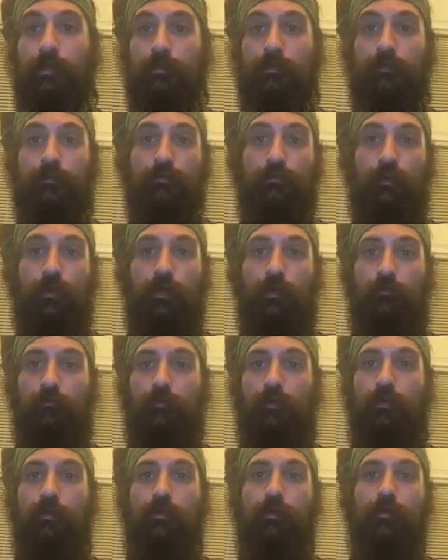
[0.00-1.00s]
to
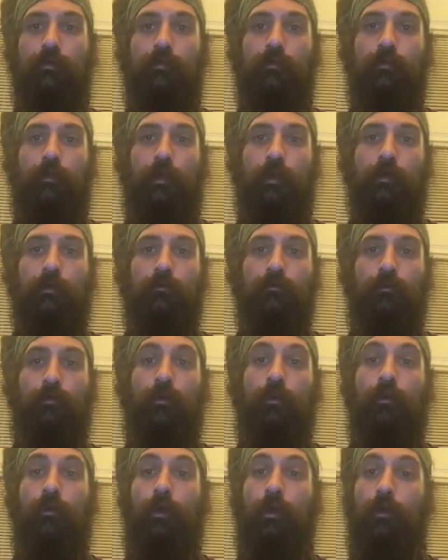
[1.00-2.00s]
dream, that
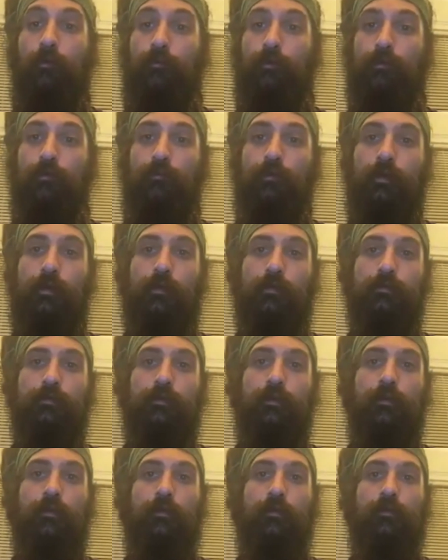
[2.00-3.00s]
will help you because
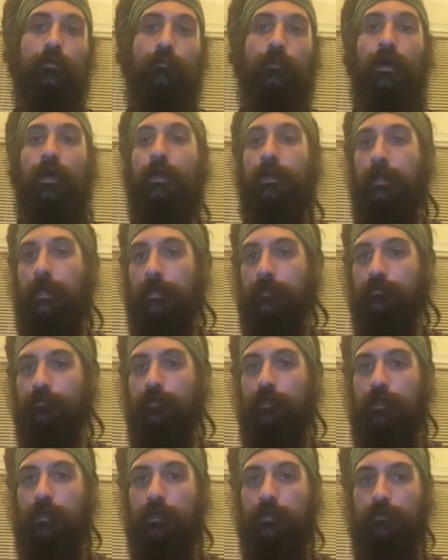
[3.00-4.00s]
your body
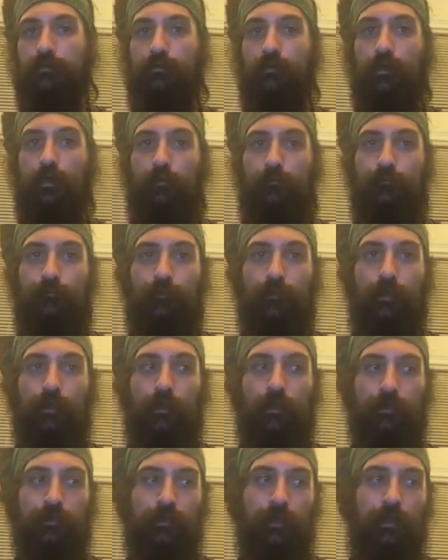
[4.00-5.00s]
naturally can dream.
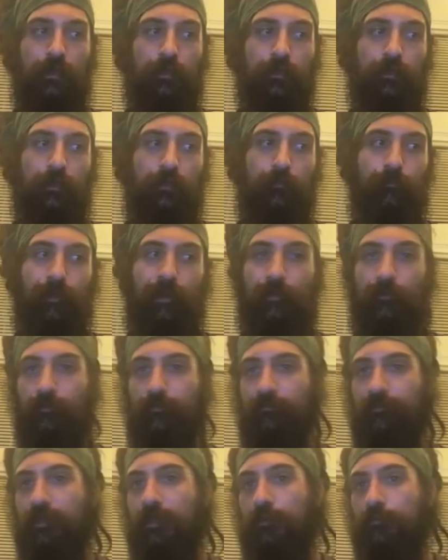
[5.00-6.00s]
It's not a matter
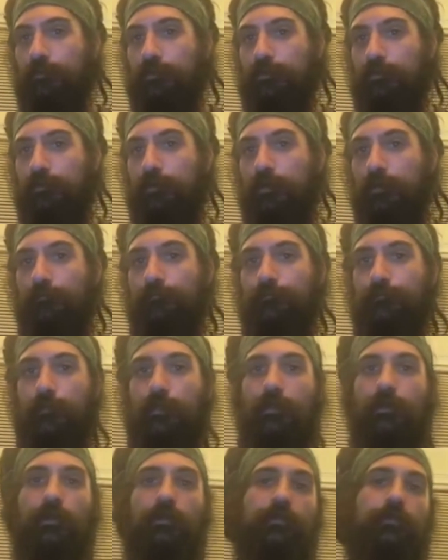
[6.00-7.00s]
of chemistry.
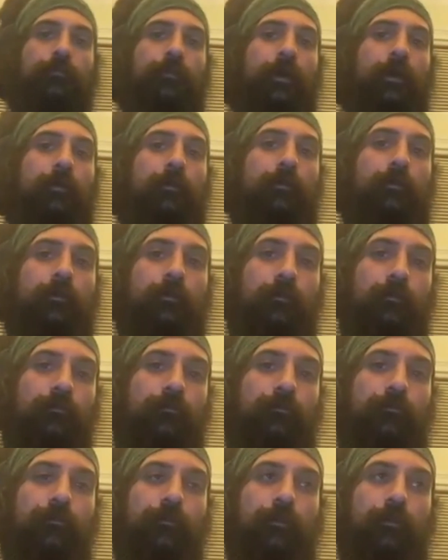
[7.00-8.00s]
It's a matter of
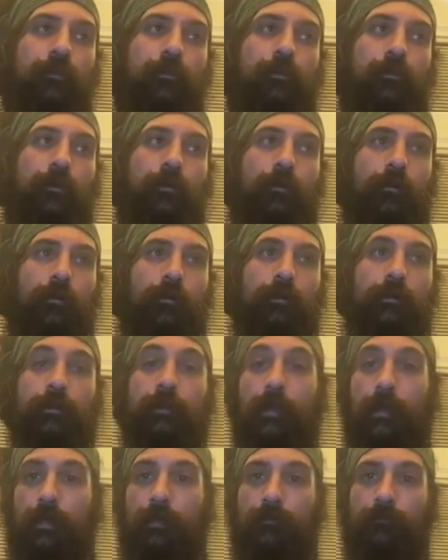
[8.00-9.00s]
intent.